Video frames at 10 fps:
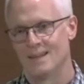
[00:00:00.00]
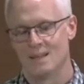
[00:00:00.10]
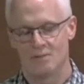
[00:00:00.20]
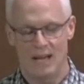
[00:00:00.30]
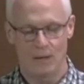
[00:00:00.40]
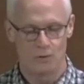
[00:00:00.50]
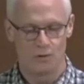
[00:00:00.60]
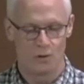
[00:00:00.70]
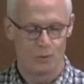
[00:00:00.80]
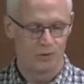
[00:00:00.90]
If I was
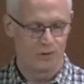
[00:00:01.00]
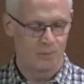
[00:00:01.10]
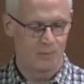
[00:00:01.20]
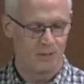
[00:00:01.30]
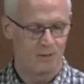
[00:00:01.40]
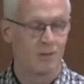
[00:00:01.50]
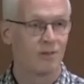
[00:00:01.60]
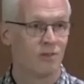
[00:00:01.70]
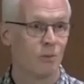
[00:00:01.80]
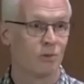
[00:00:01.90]
doing something,
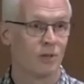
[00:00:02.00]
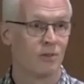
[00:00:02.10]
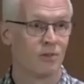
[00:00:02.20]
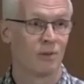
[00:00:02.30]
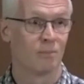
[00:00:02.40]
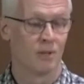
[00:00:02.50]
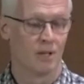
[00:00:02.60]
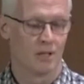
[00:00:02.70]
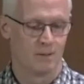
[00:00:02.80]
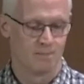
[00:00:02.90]
she was getting something
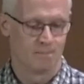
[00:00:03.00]
done.